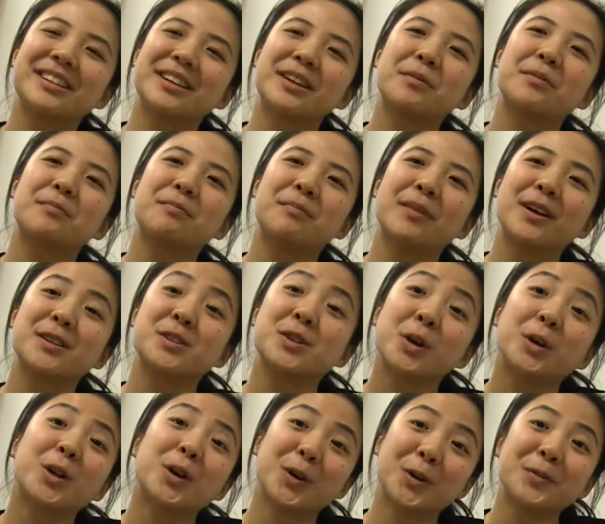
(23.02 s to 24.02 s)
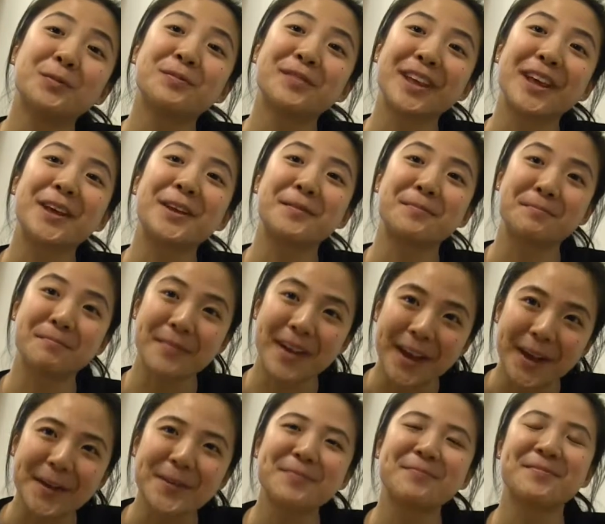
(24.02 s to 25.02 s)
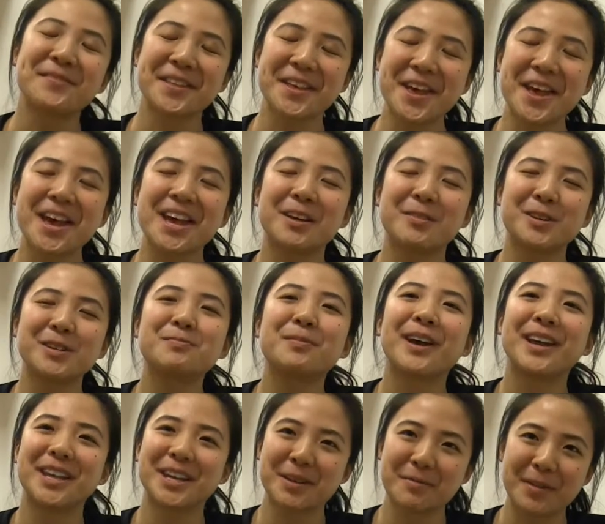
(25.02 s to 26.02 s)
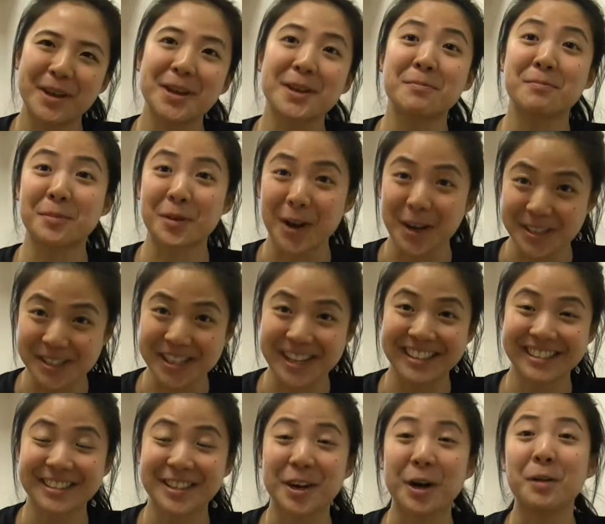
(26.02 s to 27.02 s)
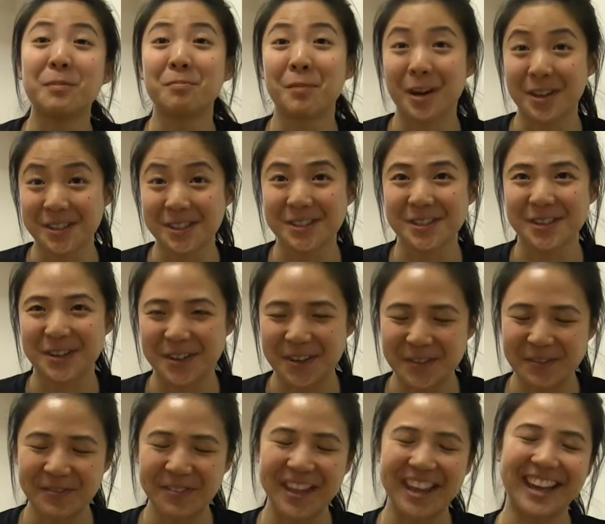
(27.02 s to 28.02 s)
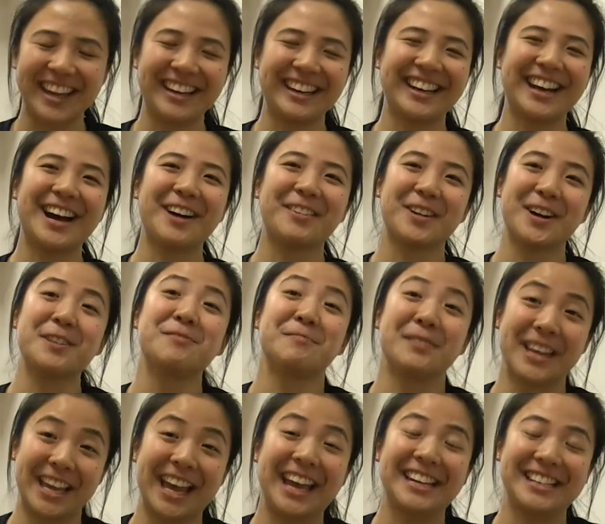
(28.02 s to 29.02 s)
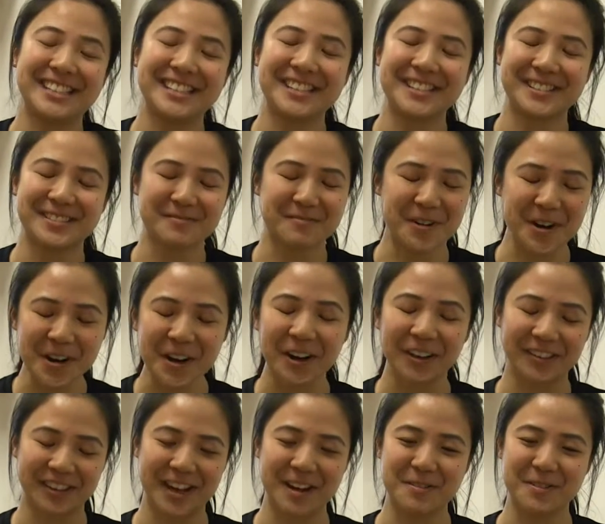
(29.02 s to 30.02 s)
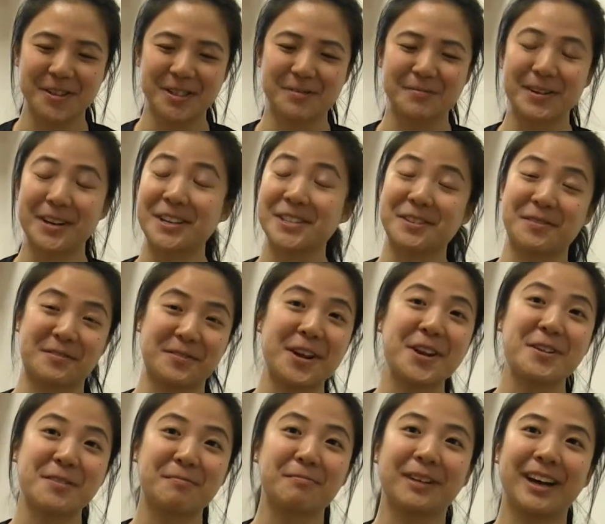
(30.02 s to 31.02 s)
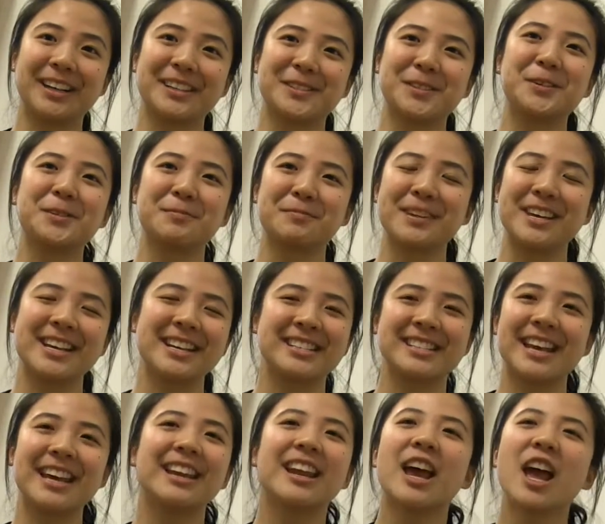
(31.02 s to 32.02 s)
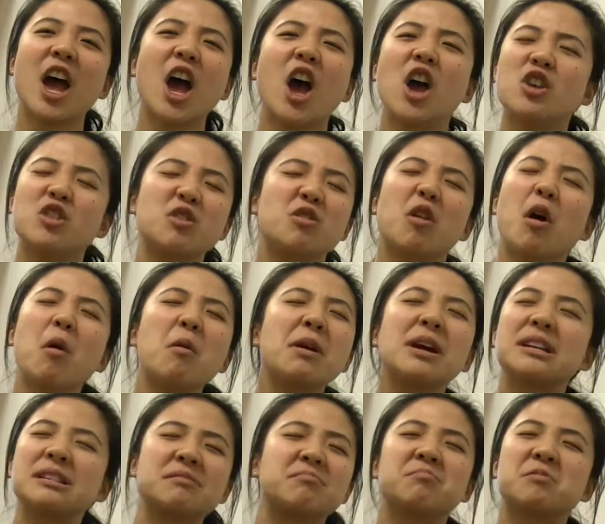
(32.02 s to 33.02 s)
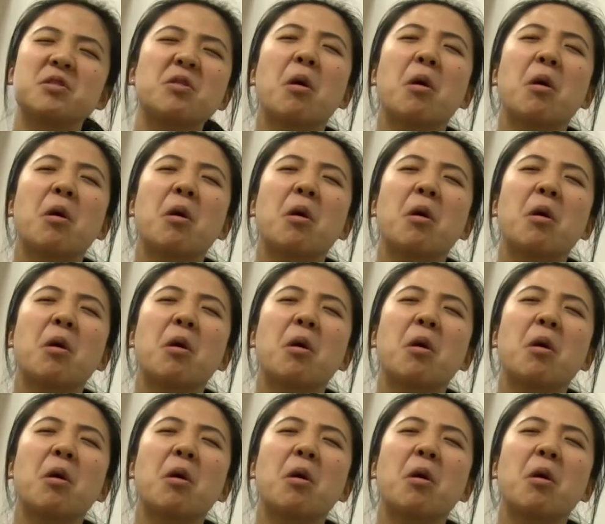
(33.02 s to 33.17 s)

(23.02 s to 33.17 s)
did a solo in May, and it was my independent project called Monster. And how I began to work on that was because a friend of mine told me, he said, you're always